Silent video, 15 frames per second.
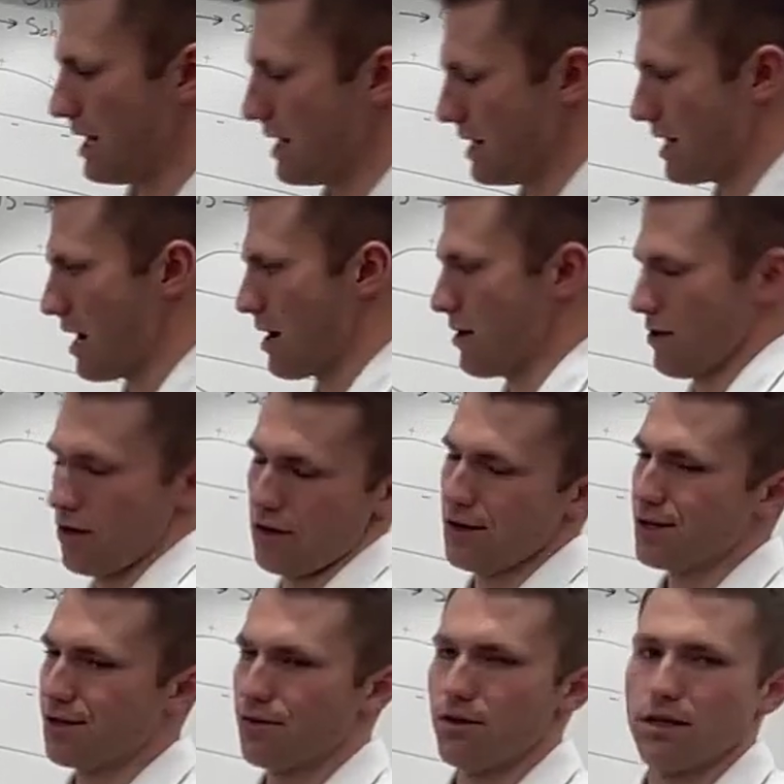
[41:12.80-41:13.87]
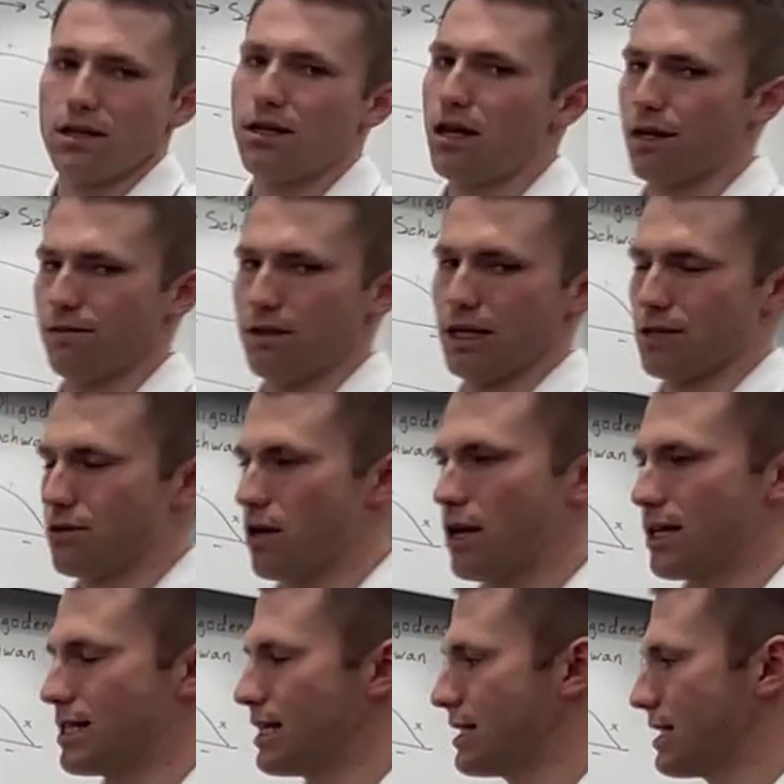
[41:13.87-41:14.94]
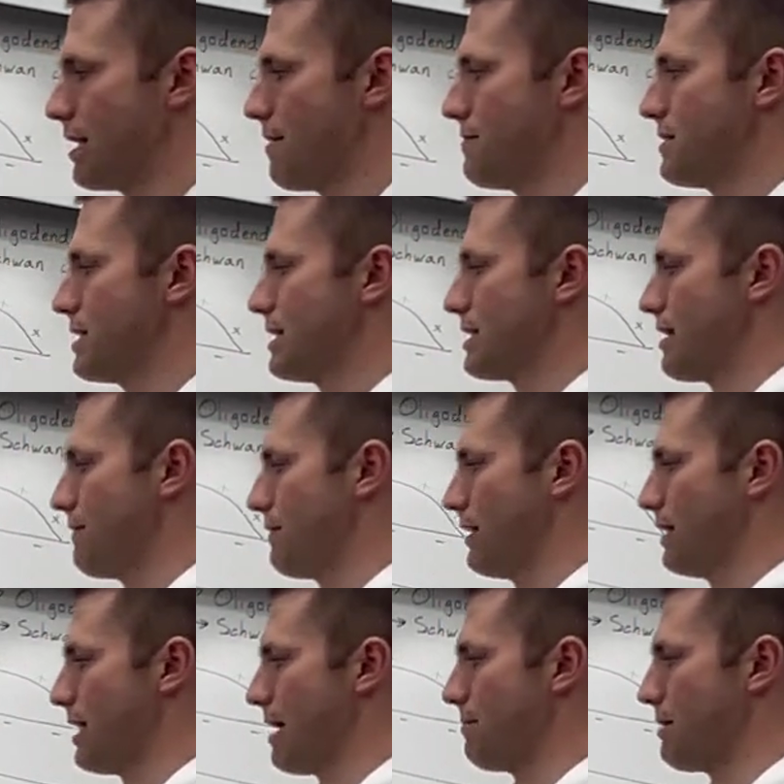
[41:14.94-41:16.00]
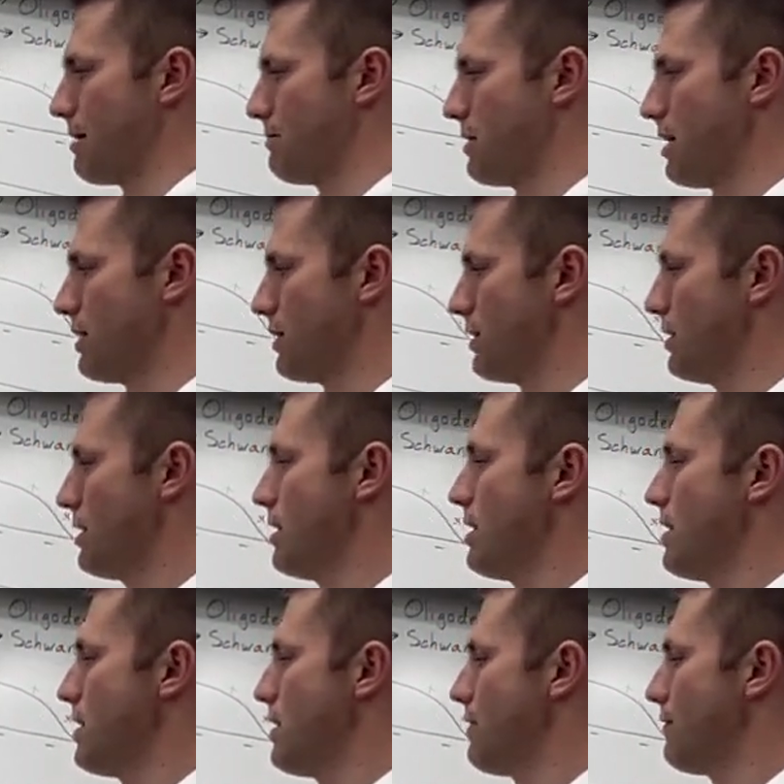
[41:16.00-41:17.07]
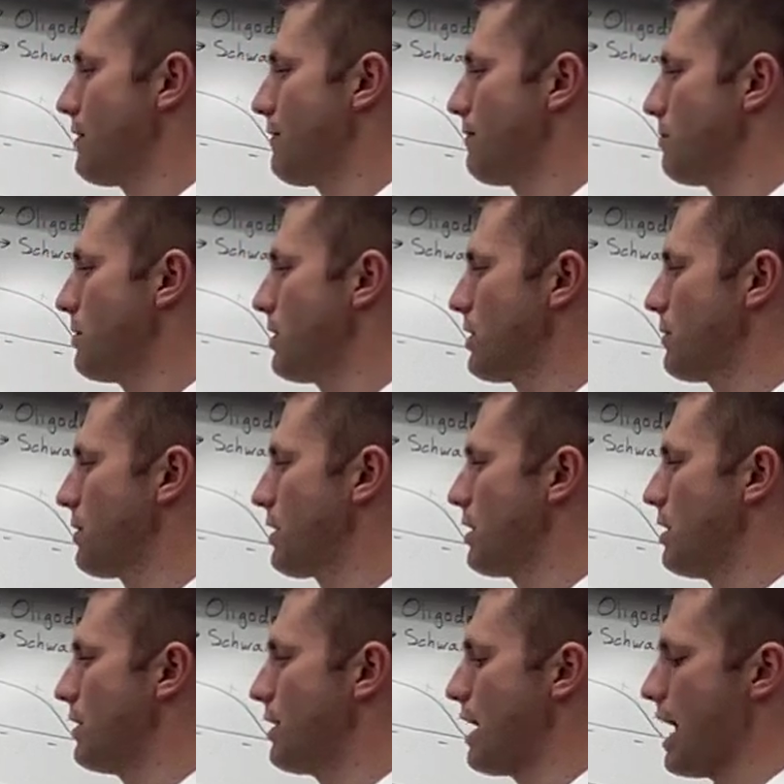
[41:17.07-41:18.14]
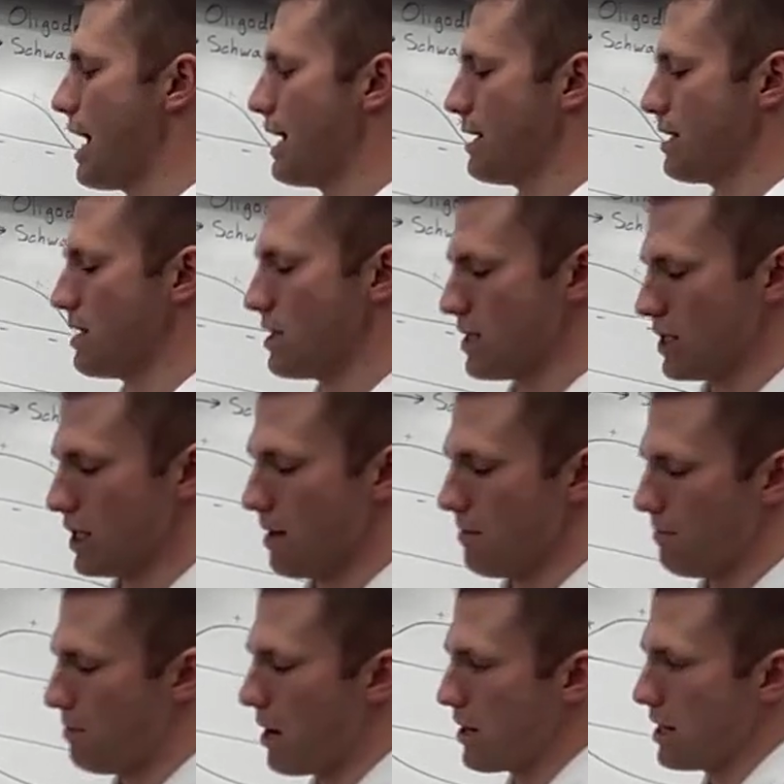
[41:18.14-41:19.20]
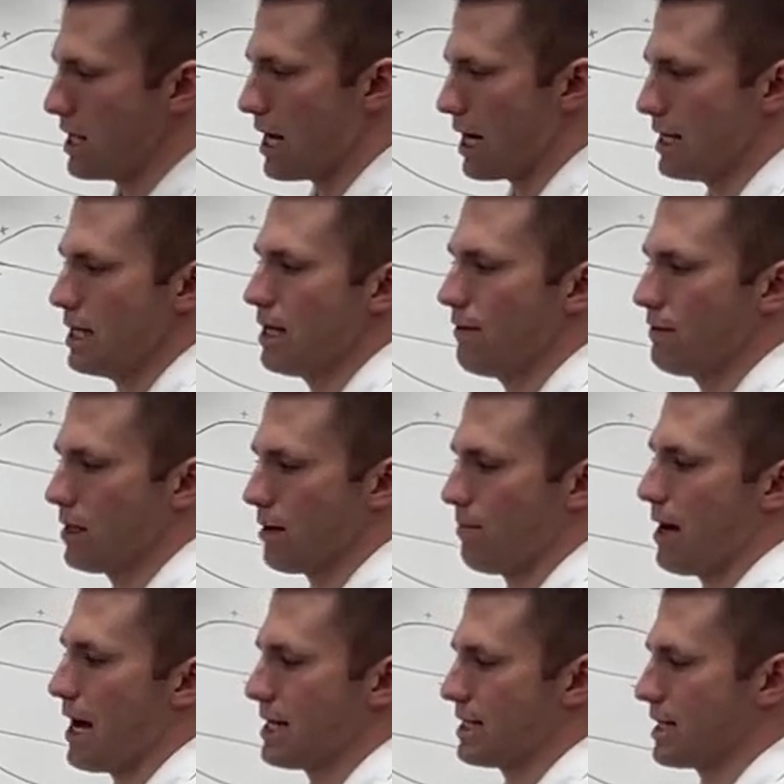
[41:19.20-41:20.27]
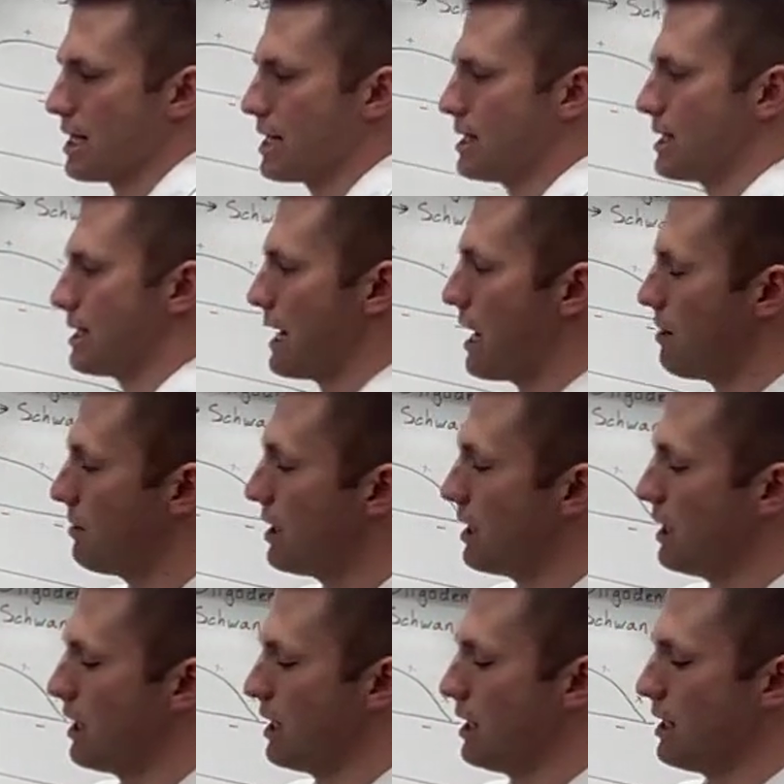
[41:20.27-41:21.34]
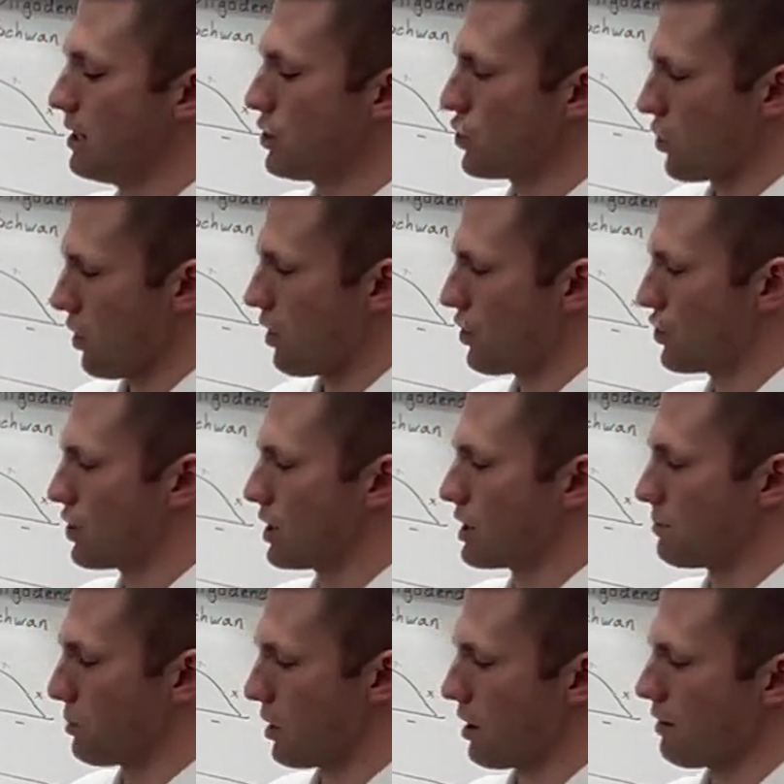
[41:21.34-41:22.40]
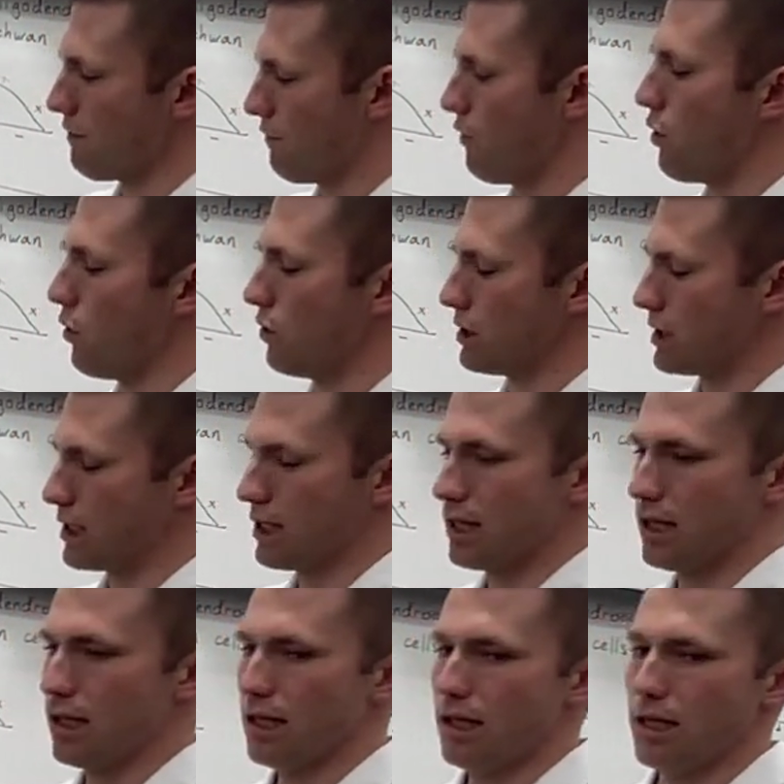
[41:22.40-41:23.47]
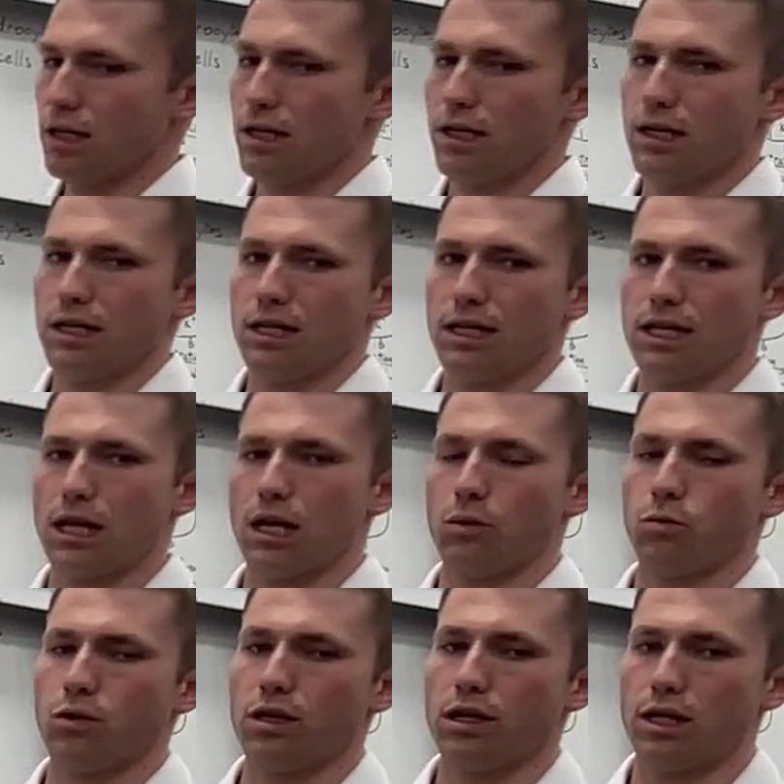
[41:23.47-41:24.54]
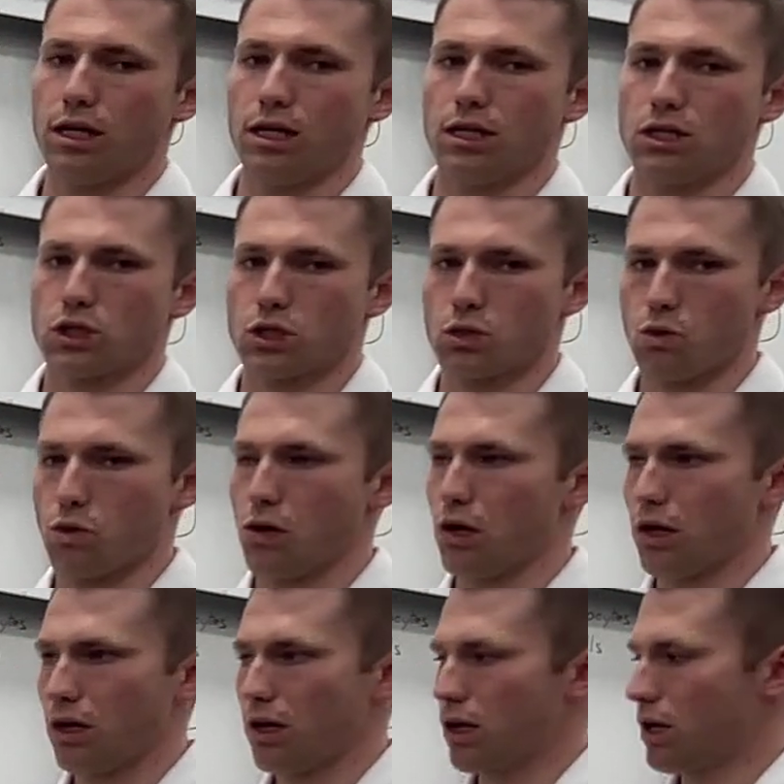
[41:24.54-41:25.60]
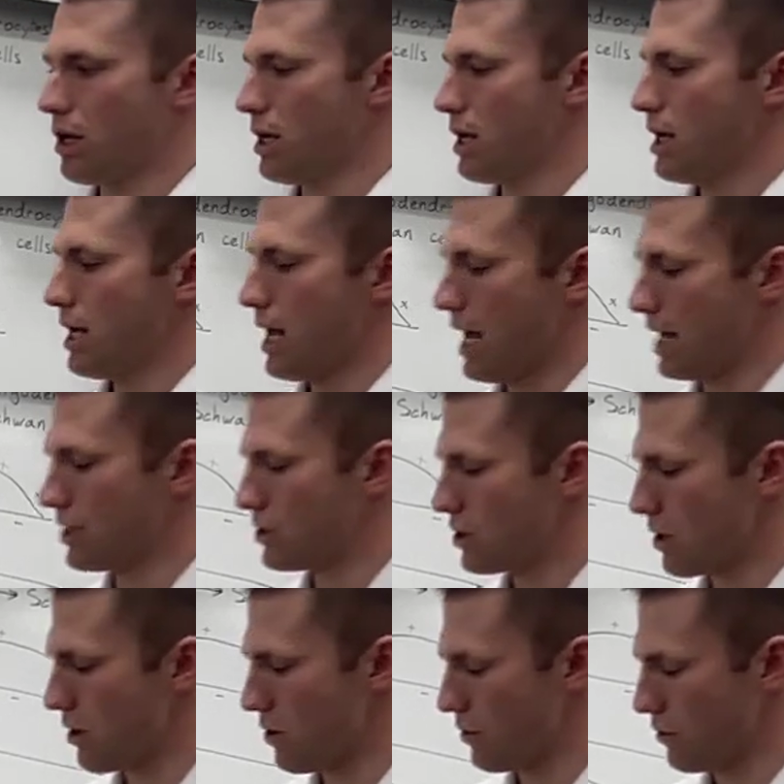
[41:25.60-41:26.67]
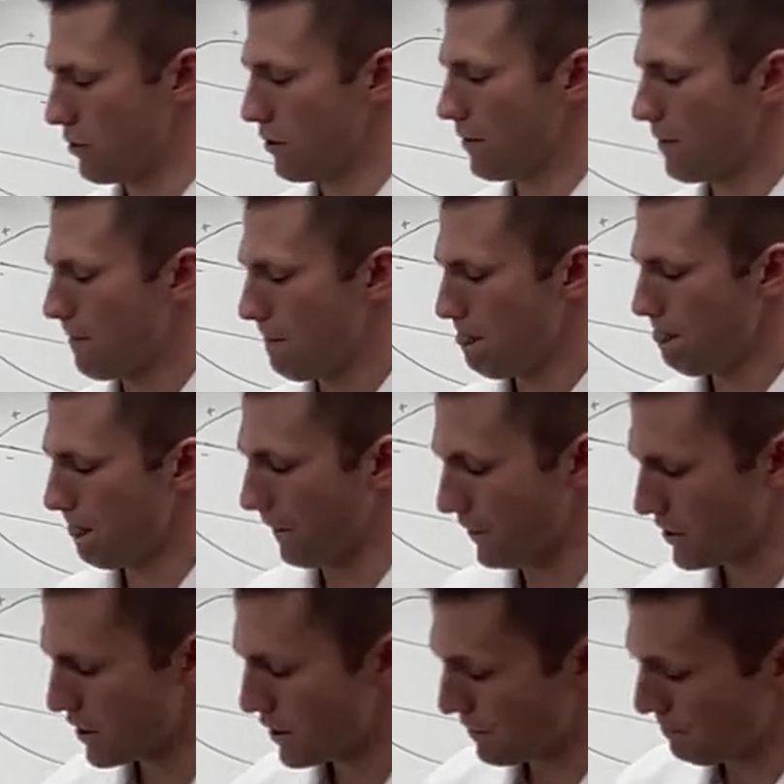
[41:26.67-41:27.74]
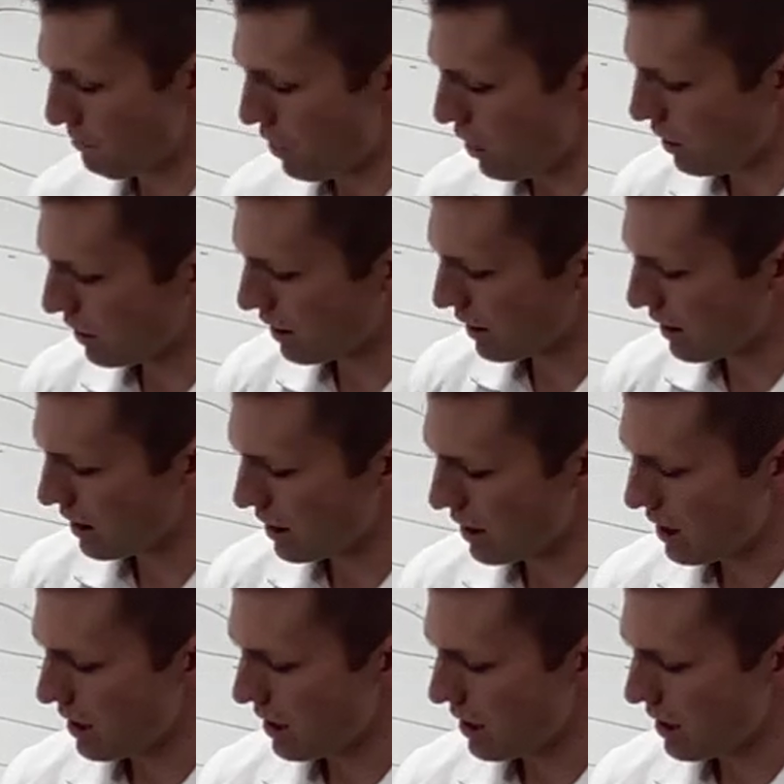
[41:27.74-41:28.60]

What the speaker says: they're useful in a lot of electronic systems and stuff like that, but I'm not very familiar with all that. But the idea of capacitance is how many charges per volt can we store. And so the smaller,